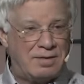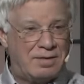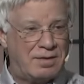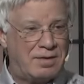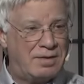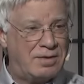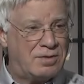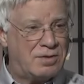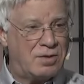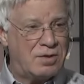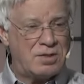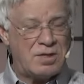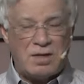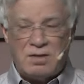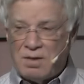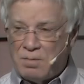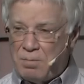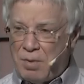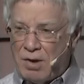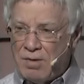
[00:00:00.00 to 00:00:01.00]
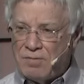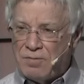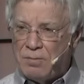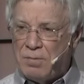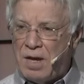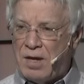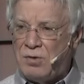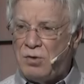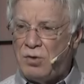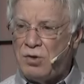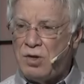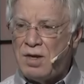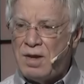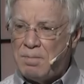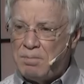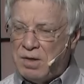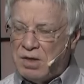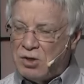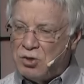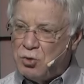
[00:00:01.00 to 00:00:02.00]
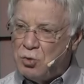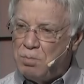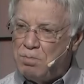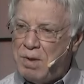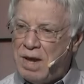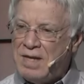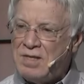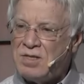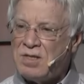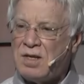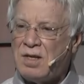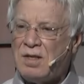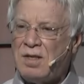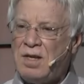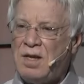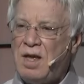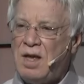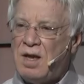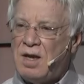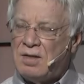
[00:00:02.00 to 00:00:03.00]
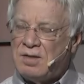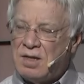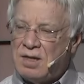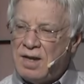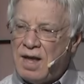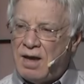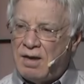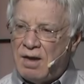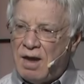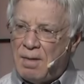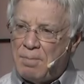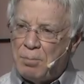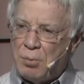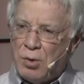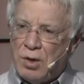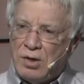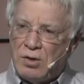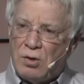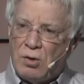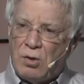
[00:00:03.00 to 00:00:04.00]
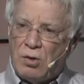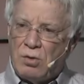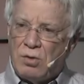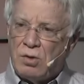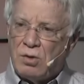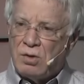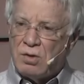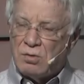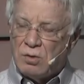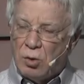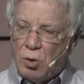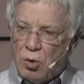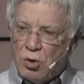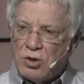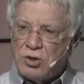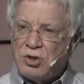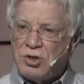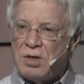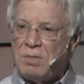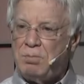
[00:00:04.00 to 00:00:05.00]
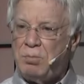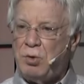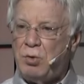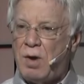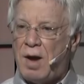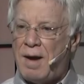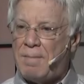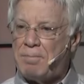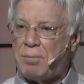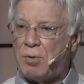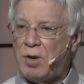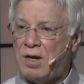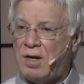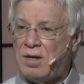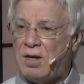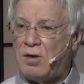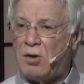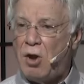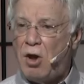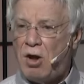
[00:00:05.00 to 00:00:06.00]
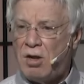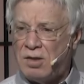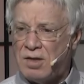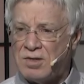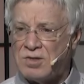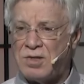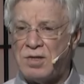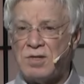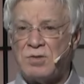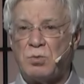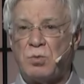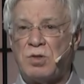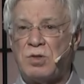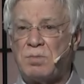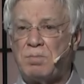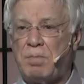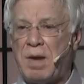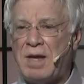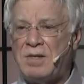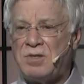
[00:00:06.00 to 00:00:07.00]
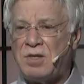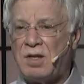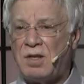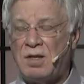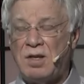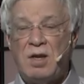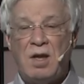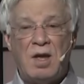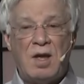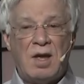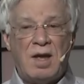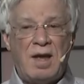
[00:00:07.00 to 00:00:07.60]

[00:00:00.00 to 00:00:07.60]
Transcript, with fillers: And he's going to say, Depart from me, I know you're not, because you basically did not operate in lordship, you operated in lawlessness, which basically,